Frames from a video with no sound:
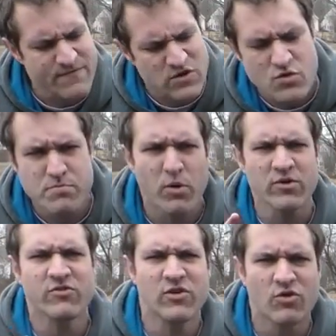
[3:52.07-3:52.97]
if you
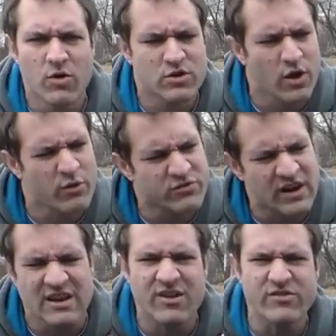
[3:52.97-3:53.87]
push the door
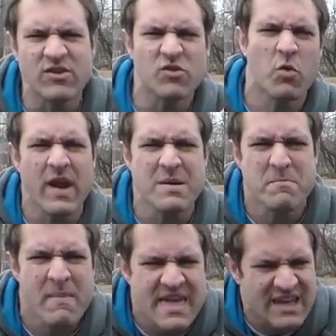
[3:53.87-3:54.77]
closed and it doesn't
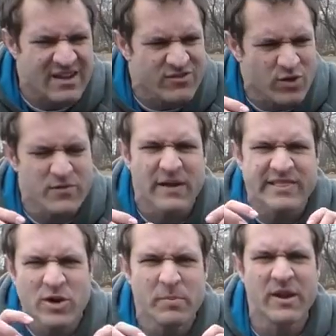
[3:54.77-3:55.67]
quite make it at sort of
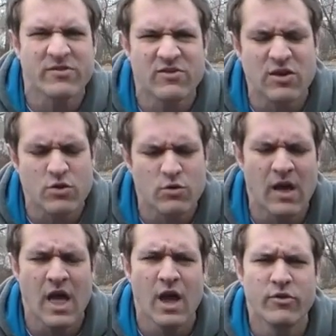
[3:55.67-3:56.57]
a little bit
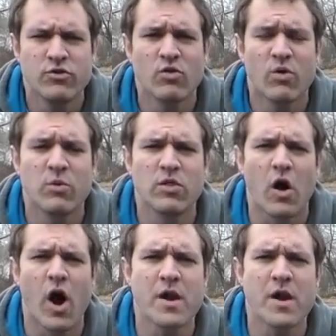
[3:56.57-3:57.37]
askew, the door will